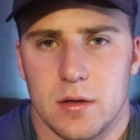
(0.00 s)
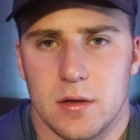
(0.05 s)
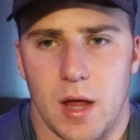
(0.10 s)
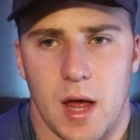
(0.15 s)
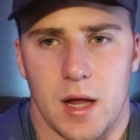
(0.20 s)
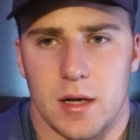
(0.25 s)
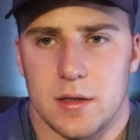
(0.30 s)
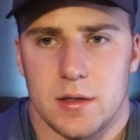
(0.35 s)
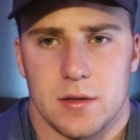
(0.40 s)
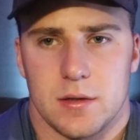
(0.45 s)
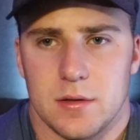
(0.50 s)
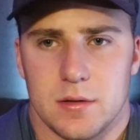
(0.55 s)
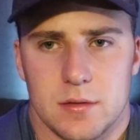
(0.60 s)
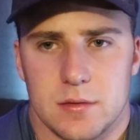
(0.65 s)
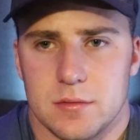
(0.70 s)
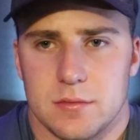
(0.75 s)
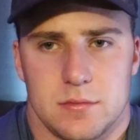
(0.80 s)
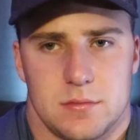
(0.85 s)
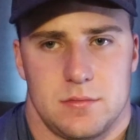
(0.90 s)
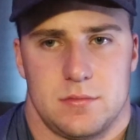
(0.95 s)
that
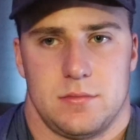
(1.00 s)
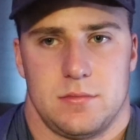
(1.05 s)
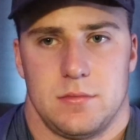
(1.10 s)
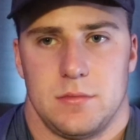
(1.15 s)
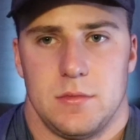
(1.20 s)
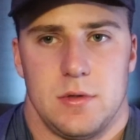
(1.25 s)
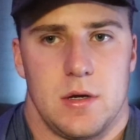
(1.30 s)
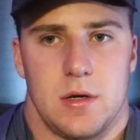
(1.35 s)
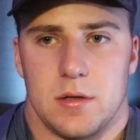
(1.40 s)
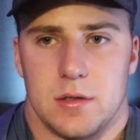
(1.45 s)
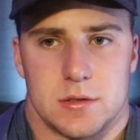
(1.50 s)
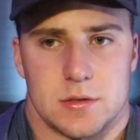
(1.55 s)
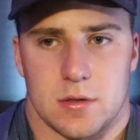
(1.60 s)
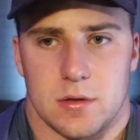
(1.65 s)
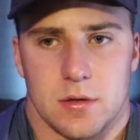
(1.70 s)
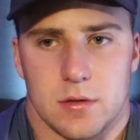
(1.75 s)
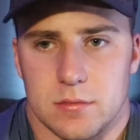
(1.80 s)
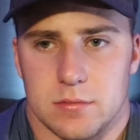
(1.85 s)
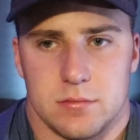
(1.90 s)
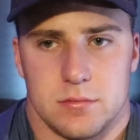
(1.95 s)
you could
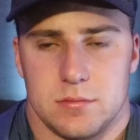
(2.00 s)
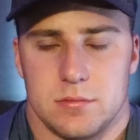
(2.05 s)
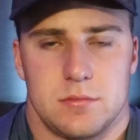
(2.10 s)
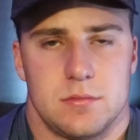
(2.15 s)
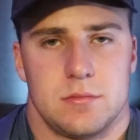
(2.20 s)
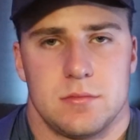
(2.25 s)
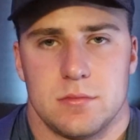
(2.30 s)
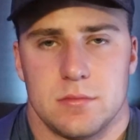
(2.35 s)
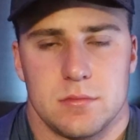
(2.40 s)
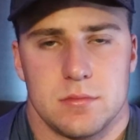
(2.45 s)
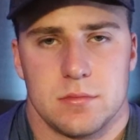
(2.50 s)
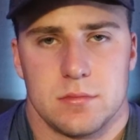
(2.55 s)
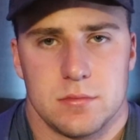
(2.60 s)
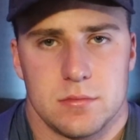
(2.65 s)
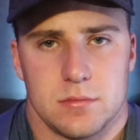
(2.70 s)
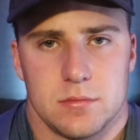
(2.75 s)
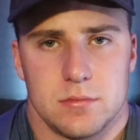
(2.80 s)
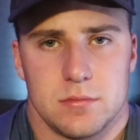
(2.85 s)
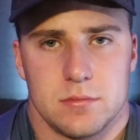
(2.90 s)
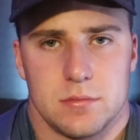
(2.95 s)
destroy them.
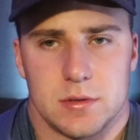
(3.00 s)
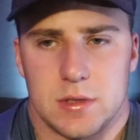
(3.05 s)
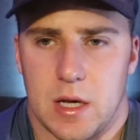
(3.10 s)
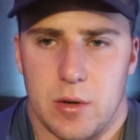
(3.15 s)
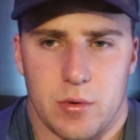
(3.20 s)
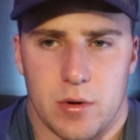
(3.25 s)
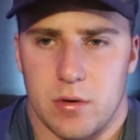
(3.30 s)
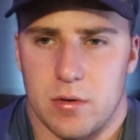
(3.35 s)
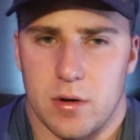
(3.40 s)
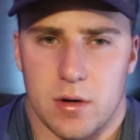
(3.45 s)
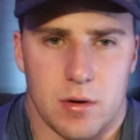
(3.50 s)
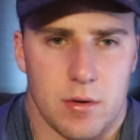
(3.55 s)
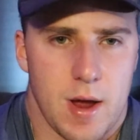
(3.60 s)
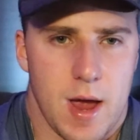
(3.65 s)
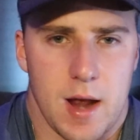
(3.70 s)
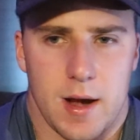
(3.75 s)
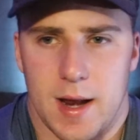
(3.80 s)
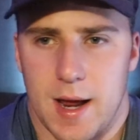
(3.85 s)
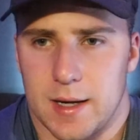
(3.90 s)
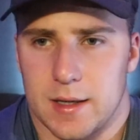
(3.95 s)
But they want to run
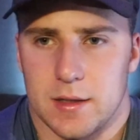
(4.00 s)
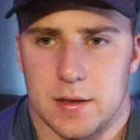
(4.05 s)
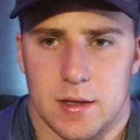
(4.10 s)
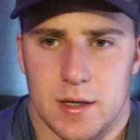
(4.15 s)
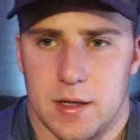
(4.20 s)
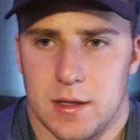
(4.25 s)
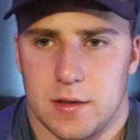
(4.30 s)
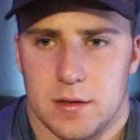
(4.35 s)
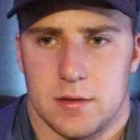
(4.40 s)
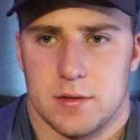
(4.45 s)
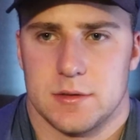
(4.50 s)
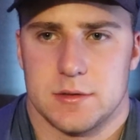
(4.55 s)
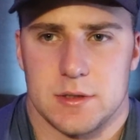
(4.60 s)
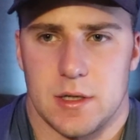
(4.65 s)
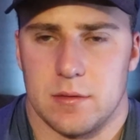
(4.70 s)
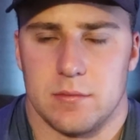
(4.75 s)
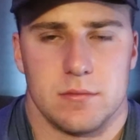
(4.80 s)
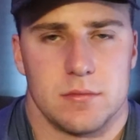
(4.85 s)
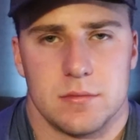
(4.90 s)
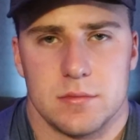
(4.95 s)
around acting like
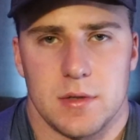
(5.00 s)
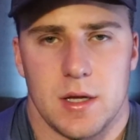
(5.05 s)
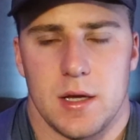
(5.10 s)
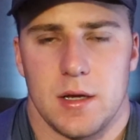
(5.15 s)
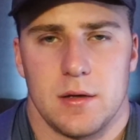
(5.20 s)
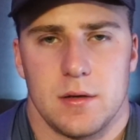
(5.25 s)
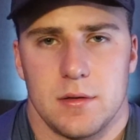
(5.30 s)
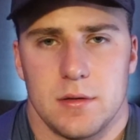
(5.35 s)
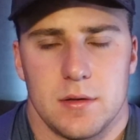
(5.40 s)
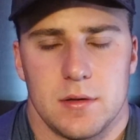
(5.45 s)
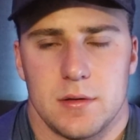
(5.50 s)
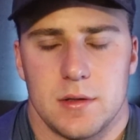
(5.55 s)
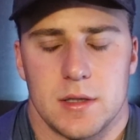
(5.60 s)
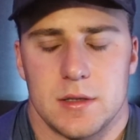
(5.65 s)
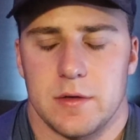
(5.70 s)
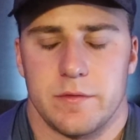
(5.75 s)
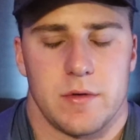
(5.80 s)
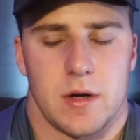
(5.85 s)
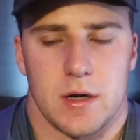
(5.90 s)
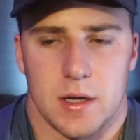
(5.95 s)
something. Like,
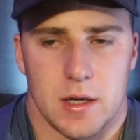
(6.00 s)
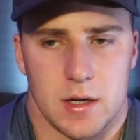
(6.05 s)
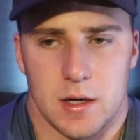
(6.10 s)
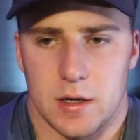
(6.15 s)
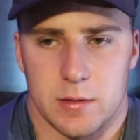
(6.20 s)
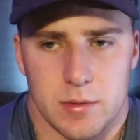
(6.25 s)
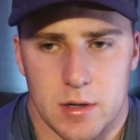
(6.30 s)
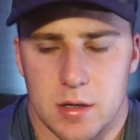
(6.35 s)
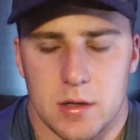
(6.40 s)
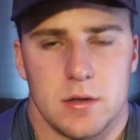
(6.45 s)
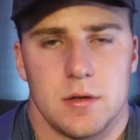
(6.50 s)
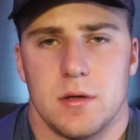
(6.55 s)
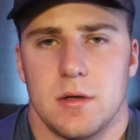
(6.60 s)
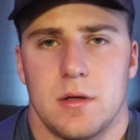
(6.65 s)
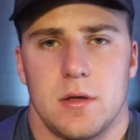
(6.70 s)
get the fuck out of here, bro.